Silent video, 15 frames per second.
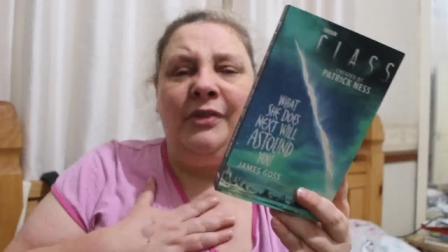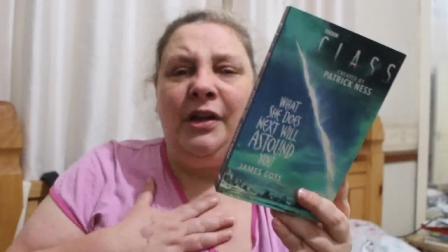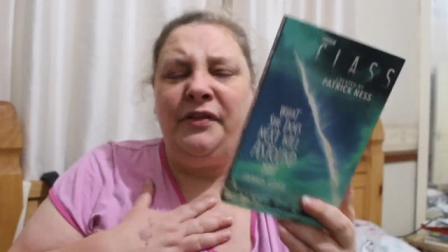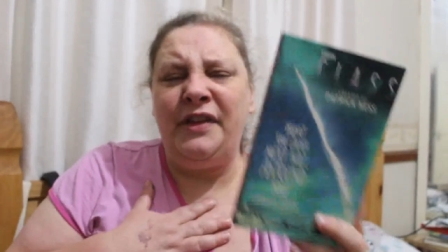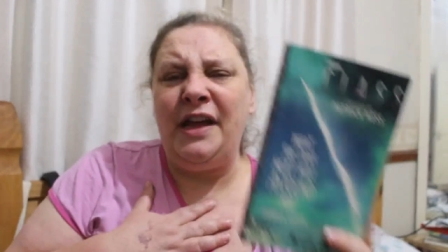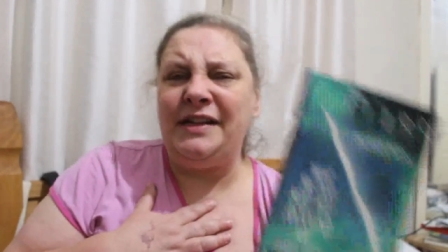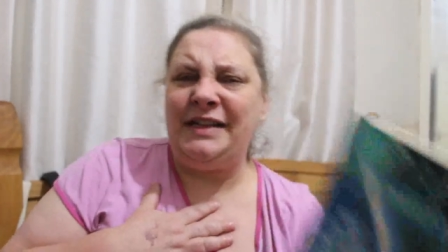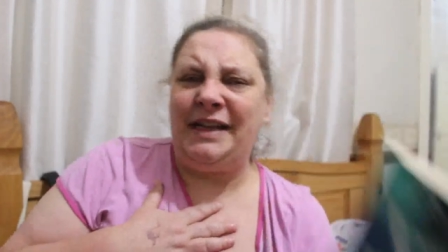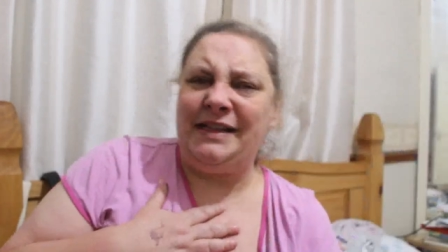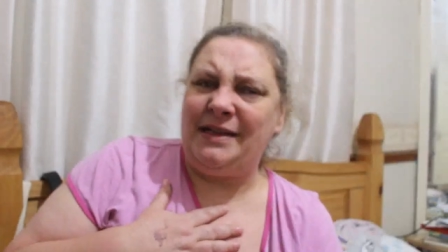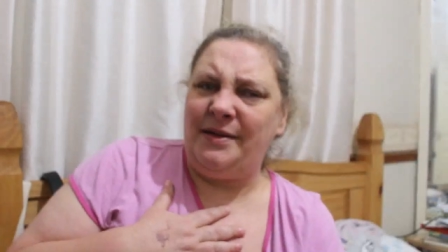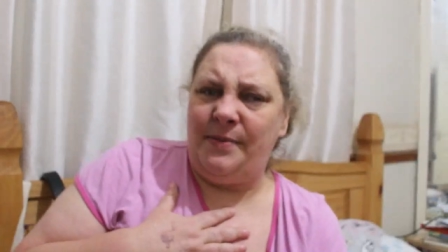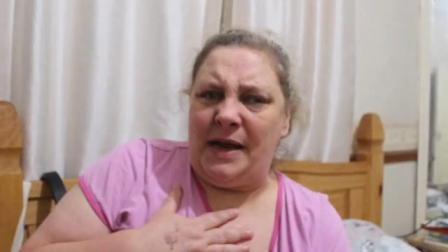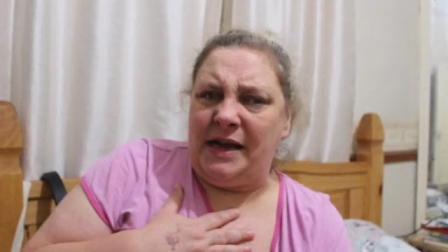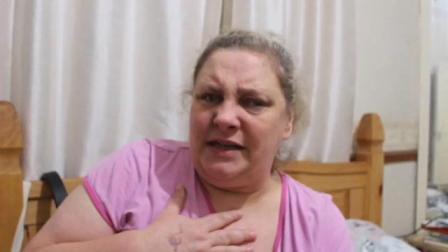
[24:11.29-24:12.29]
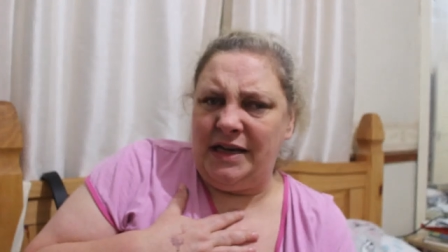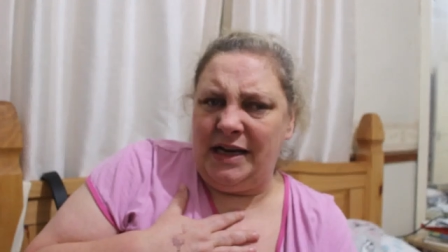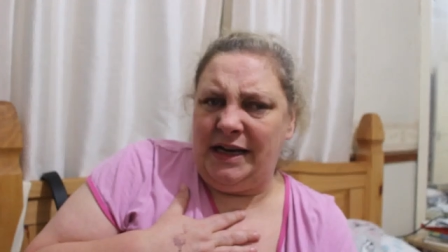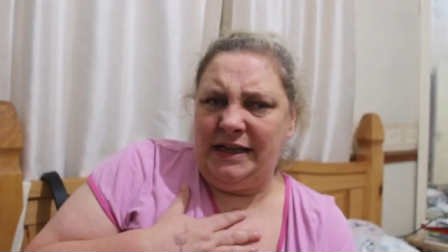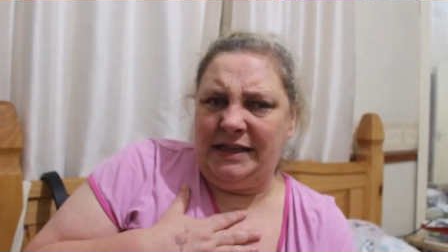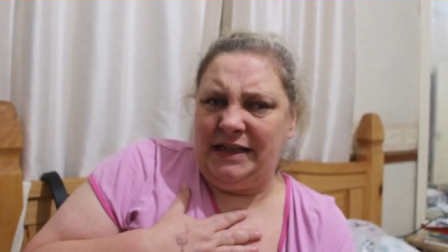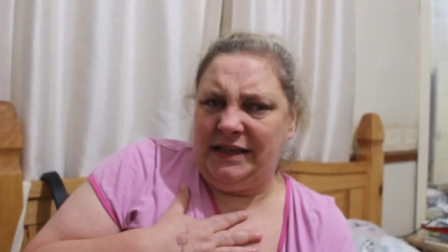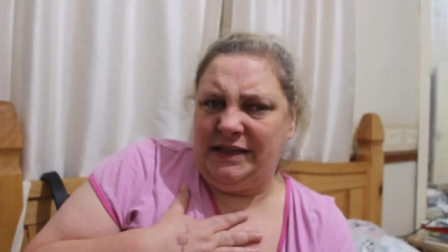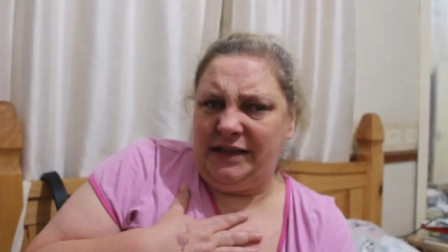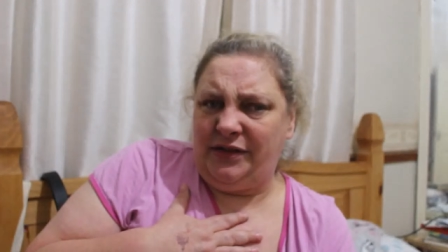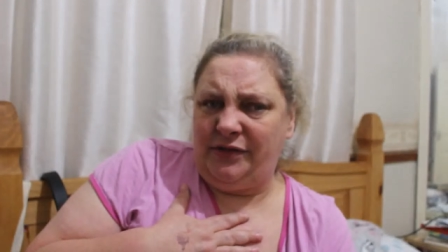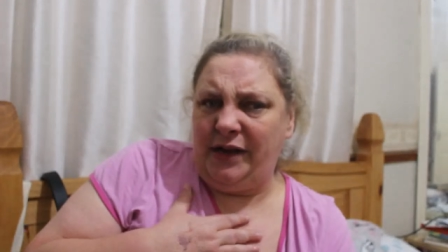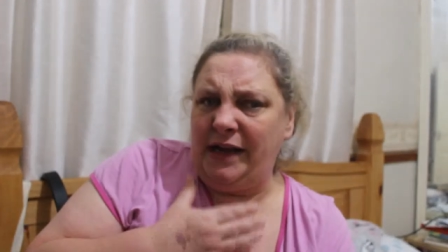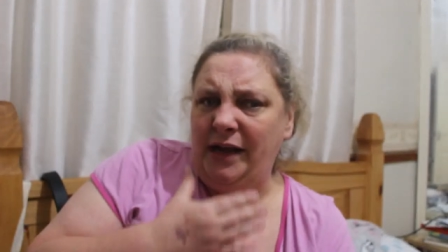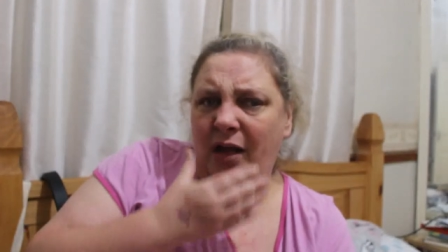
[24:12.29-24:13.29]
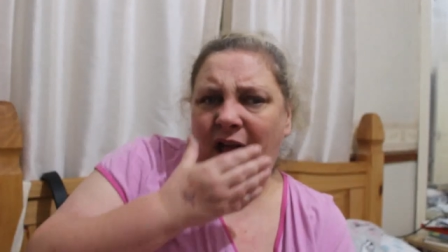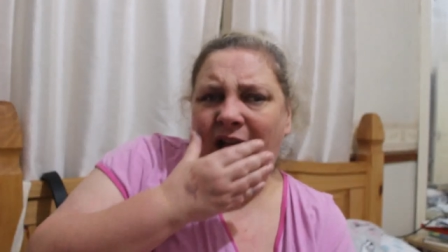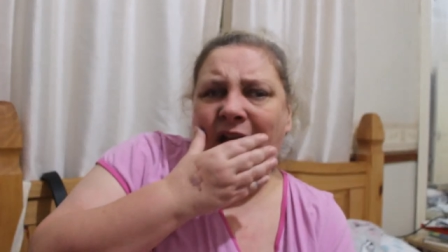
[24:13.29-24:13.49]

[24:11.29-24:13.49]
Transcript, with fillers: that takes it back to 1963.